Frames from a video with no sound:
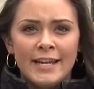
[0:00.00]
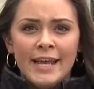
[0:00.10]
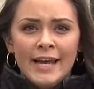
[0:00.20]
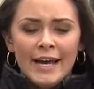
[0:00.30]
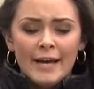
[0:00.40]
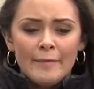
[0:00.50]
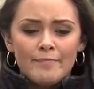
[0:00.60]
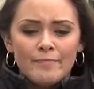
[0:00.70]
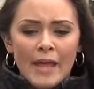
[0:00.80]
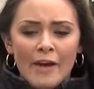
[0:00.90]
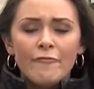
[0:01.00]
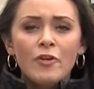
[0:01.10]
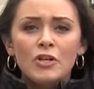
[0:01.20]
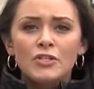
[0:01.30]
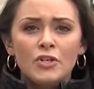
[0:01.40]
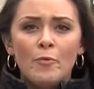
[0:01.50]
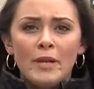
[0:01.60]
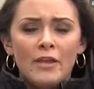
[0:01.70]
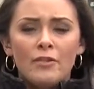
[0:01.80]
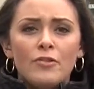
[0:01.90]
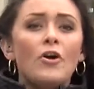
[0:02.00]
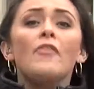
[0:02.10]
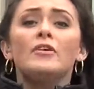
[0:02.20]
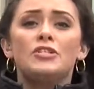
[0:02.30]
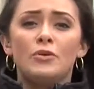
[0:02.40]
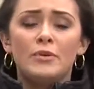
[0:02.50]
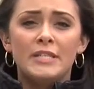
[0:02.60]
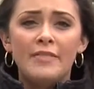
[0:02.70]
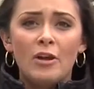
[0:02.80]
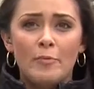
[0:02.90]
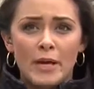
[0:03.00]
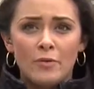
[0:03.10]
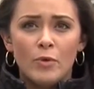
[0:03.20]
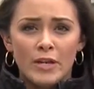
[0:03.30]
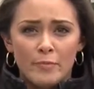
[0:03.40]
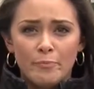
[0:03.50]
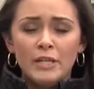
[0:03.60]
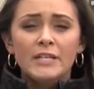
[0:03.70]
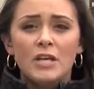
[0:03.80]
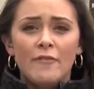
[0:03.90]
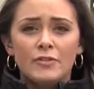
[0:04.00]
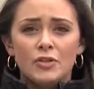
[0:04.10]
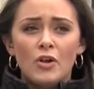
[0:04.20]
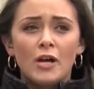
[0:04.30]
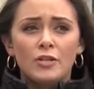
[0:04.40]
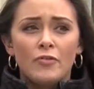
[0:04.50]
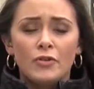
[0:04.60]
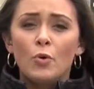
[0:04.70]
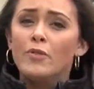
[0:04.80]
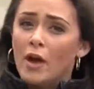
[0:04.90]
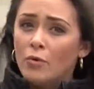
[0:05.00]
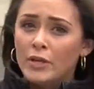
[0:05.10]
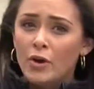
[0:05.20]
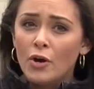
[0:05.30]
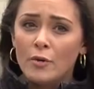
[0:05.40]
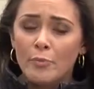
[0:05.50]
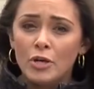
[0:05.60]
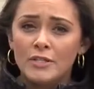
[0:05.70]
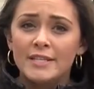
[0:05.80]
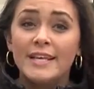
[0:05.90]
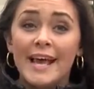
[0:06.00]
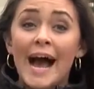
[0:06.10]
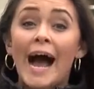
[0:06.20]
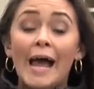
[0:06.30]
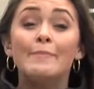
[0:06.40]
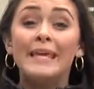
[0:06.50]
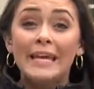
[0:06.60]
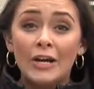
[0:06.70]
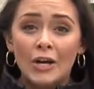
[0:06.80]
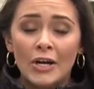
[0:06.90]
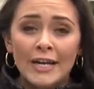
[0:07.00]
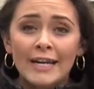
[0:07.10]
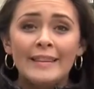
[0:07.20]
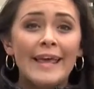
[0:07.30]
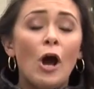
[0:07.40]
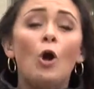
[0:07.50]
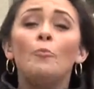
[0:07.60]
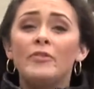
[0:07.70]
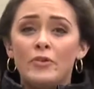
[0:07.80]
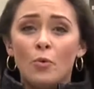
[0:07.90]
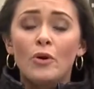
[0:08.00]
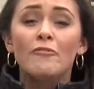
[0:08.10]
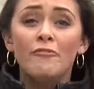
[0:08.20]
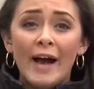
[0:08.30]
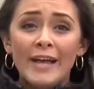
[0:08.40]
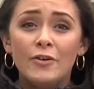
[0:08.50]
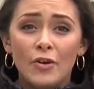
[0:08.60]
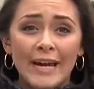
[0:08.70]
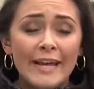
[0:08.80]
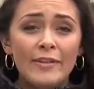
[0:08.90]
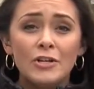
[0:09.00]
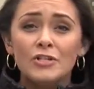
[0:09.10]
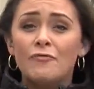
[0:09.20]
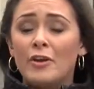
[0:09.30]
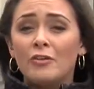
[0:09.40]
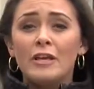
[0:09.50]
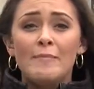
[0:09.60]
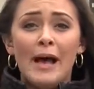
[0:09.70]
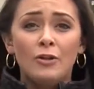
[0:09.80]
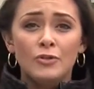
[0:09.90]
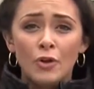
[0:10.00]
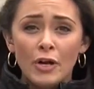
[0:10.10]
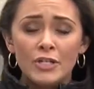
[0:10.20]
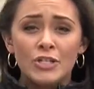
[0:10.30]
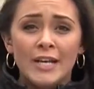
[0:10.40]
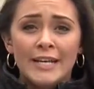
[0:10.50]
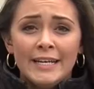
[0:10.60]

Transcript: And um, at first, nobody thought that she was in there, but when a police officer knocked on the door, they only heard a person say, I'm here. They opened the door to find her in there, severely severely malnourished.